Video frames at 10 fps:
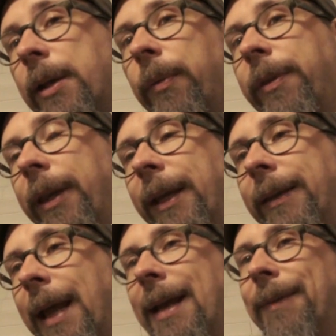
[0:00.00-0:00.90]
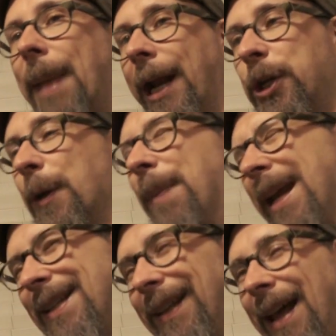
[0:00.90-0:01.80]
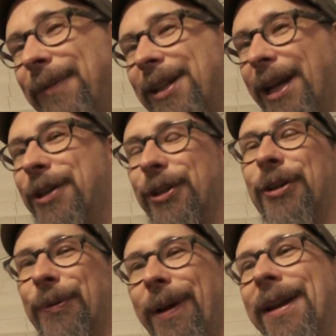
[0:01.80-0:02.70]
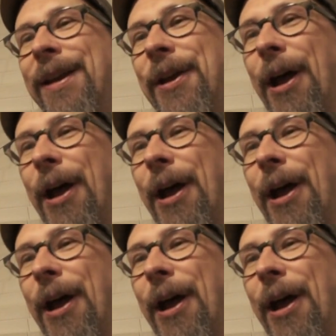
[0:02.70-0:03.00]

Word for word: I don't think that management pays a lot of attention to what